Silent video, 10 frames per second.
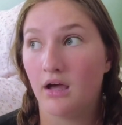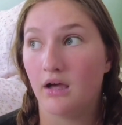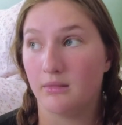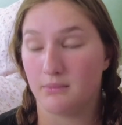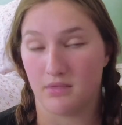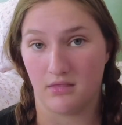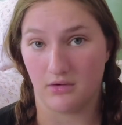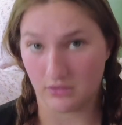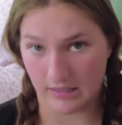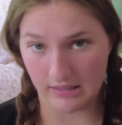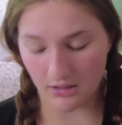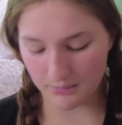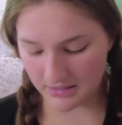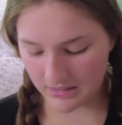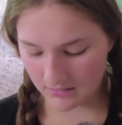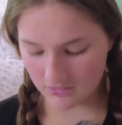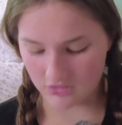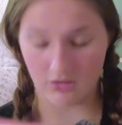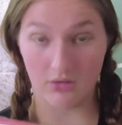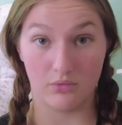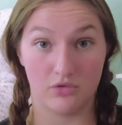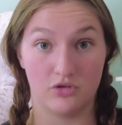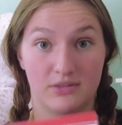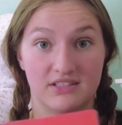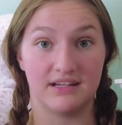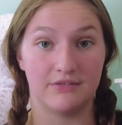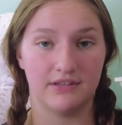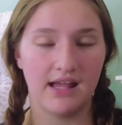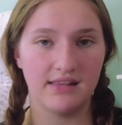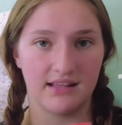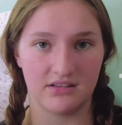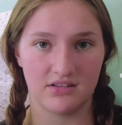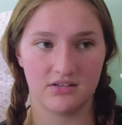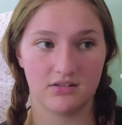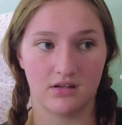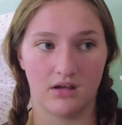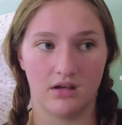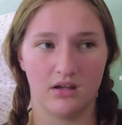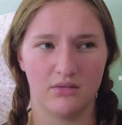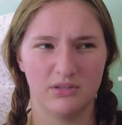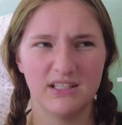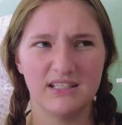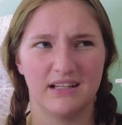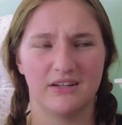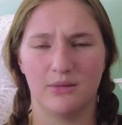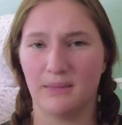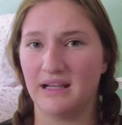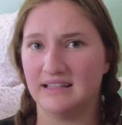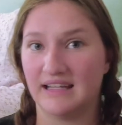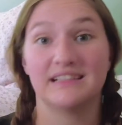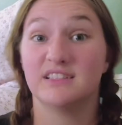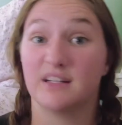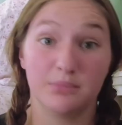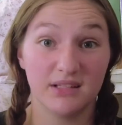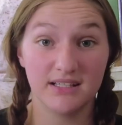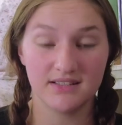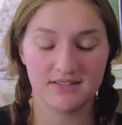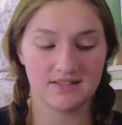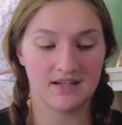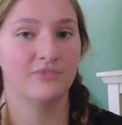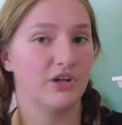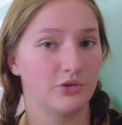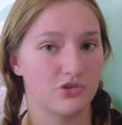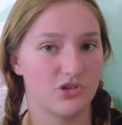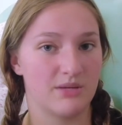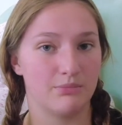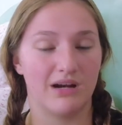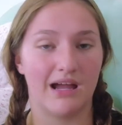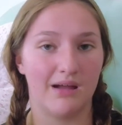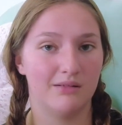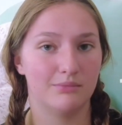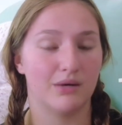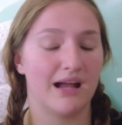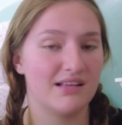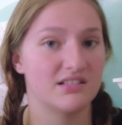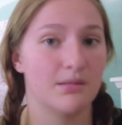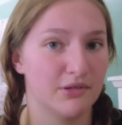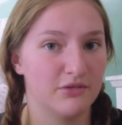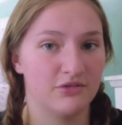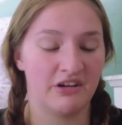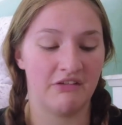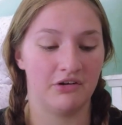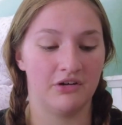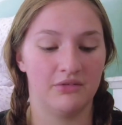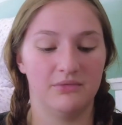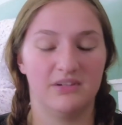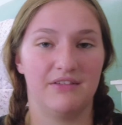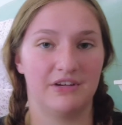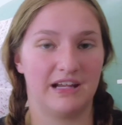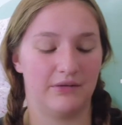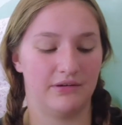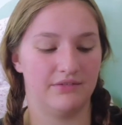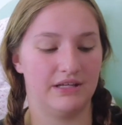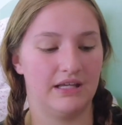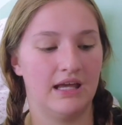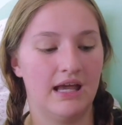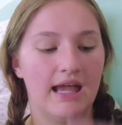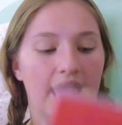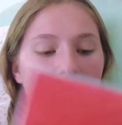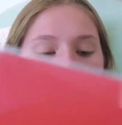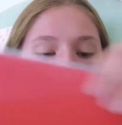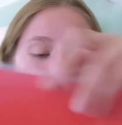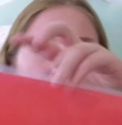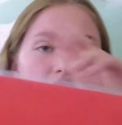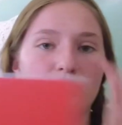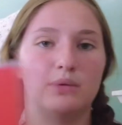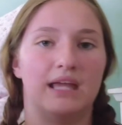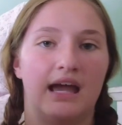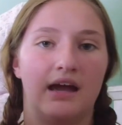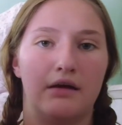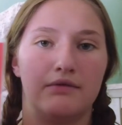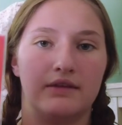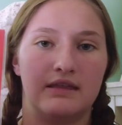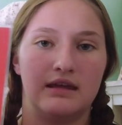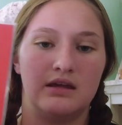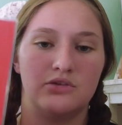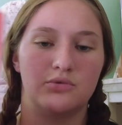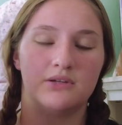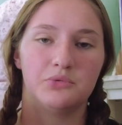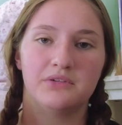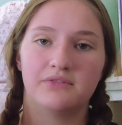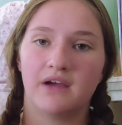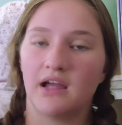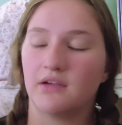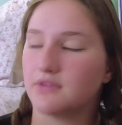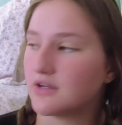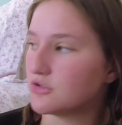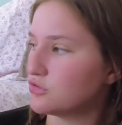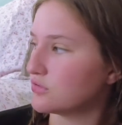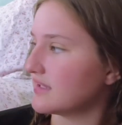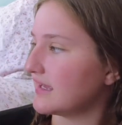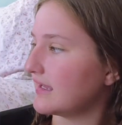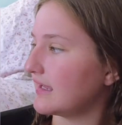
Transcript: the green copy, so super excited for that. That's really like on my next up list. Go stream Brat Summer forever, never getting rid of it. And we have the 2025 Record Store Day